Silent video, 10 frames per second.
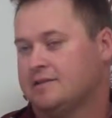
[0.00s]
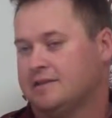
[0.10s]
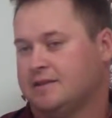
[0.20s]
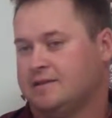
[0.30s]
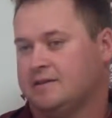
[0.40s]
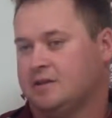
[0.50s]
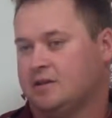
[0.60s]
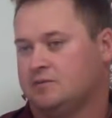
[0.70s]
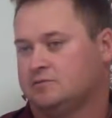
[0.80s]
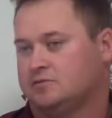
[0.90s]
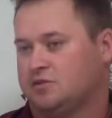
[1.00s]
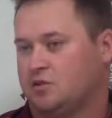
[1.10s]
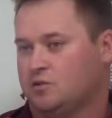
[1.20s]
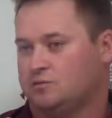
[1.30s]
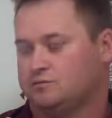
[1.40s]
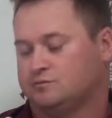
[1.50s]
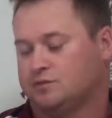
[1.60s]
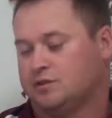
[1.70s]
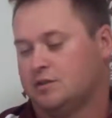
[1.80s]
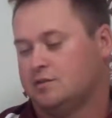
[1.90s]
And then, so
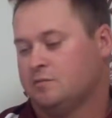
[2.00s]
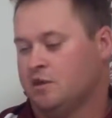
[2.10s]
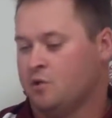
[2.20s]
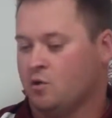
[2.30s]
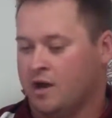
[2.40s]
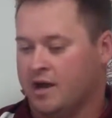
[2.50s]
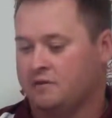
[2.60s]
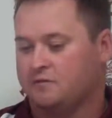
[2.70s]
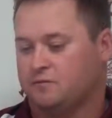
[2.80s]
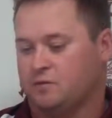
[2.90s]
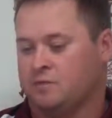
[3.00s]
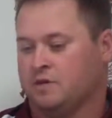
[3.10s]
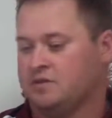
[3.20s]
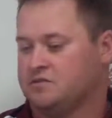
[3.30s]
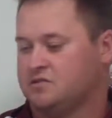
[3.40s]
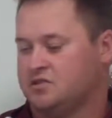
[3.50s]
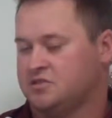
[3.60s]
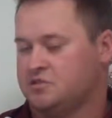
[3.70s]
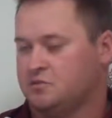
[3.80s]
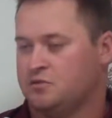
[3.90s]
me and my wife, we made a
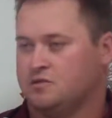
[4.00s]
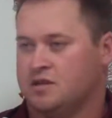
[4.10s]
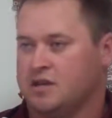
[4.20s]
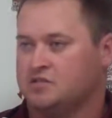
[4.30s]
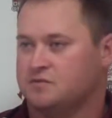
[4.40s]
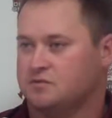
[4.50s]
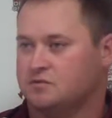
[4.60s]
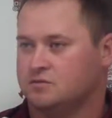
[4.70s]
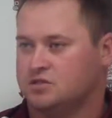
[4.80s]
decision to move to Nashville.